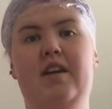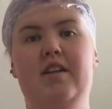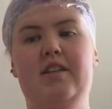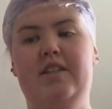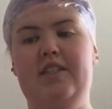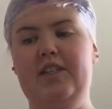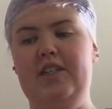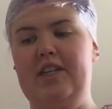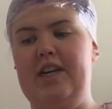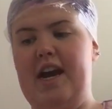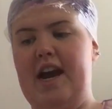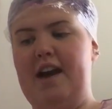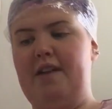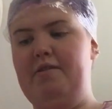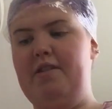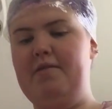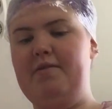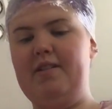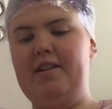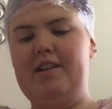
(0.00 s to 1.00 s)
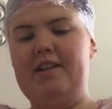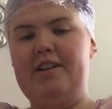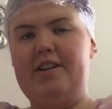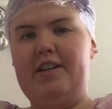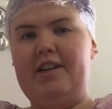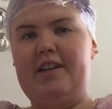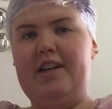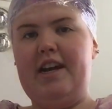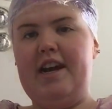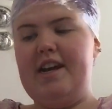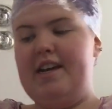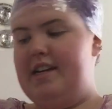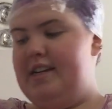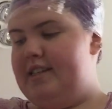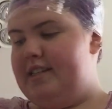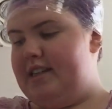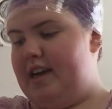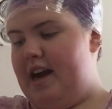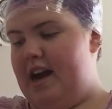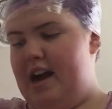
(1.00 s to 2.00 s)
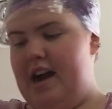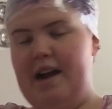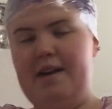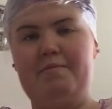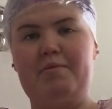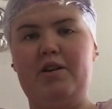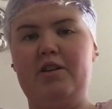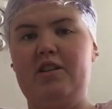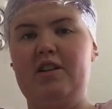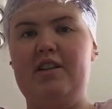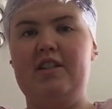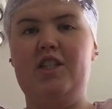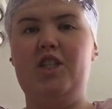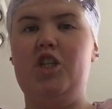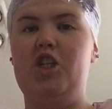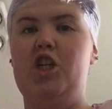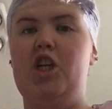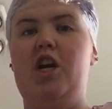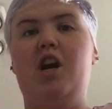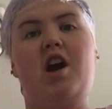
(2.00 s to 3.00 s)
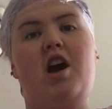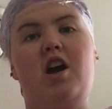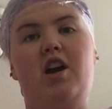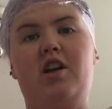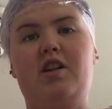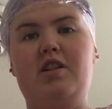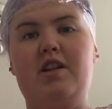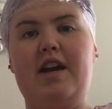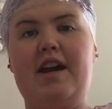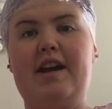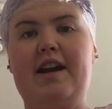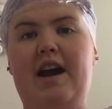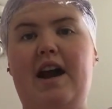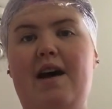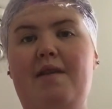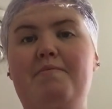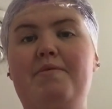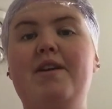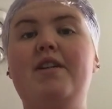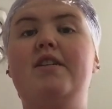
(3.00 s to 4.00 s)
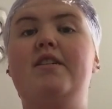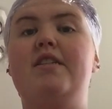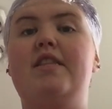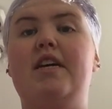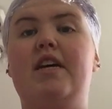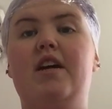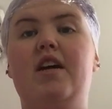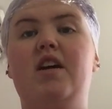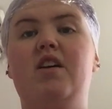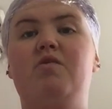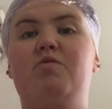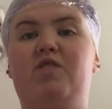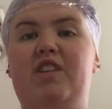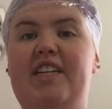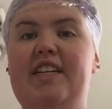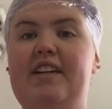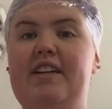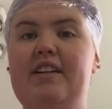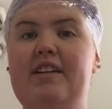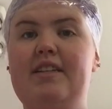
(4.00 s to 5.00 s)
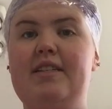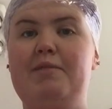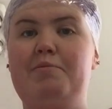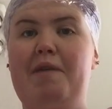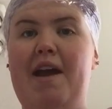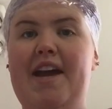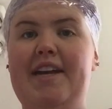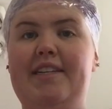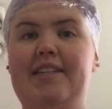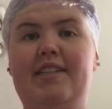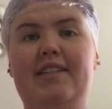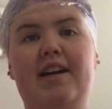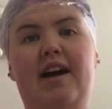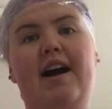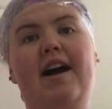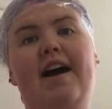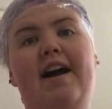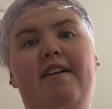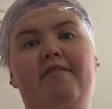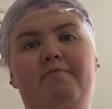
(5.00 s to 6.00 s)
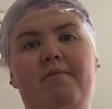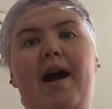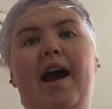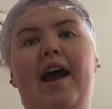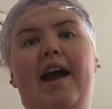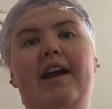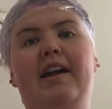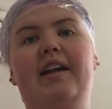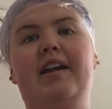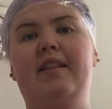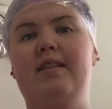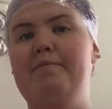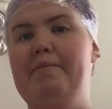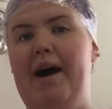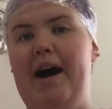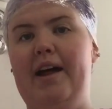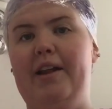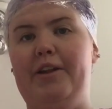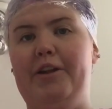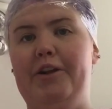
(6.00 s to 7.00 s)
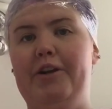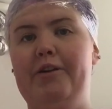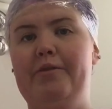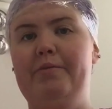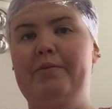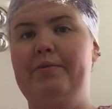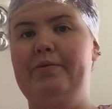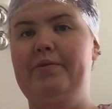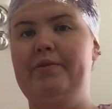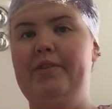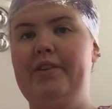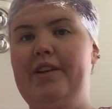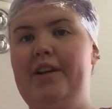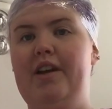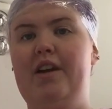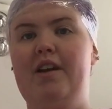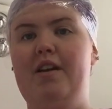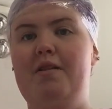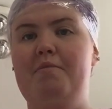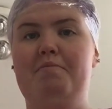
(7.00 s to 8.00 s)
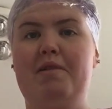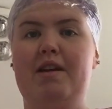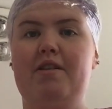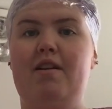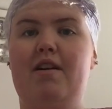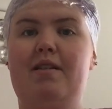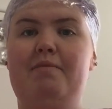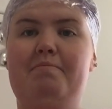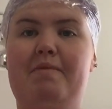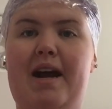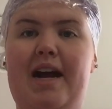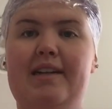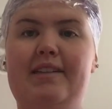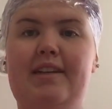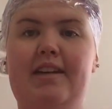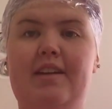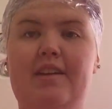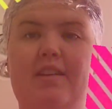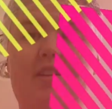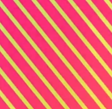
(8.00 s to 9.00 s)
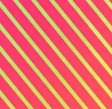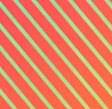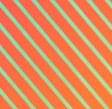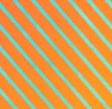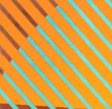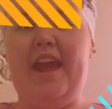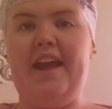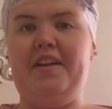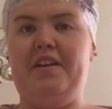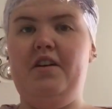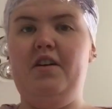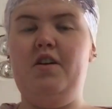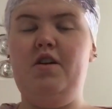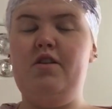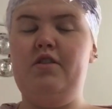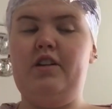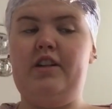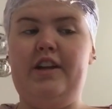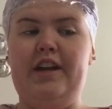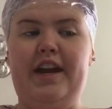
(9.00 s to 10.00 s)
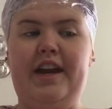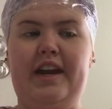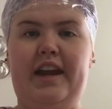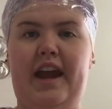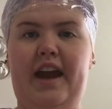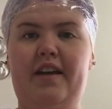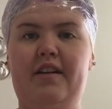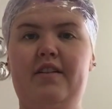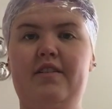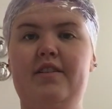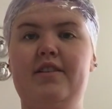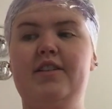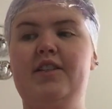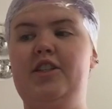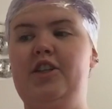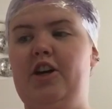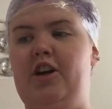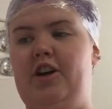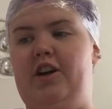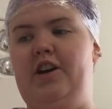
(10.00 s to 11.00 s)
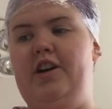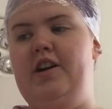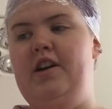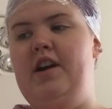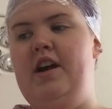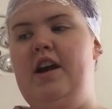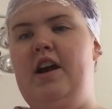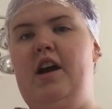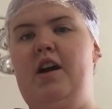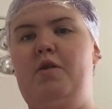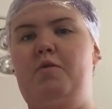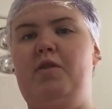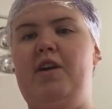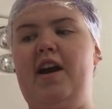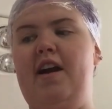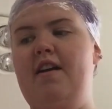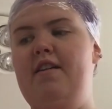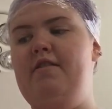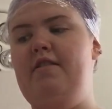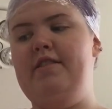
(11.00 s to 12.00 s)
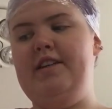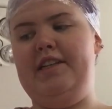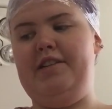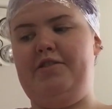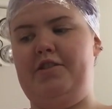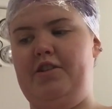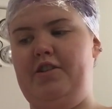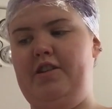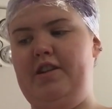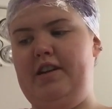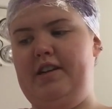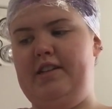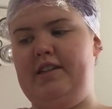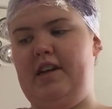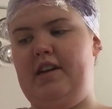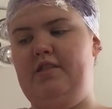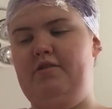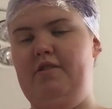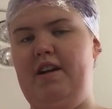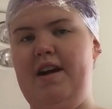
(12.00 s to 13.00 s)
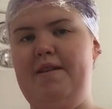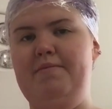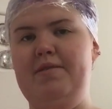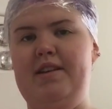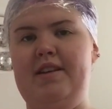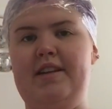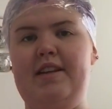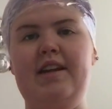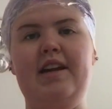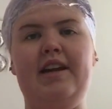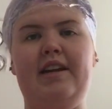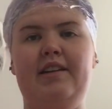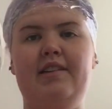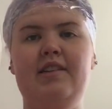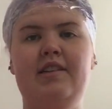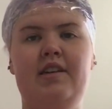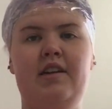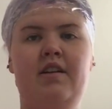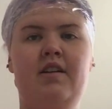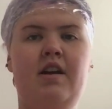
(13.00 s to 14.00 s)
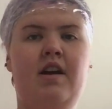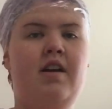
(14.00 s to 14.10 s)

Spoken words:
So now what I'm going to do is I'm going to clean up the ridiculous mess I have made in the bathroom. Be right back. Okay, all clean now. So, what I always do is I grab the things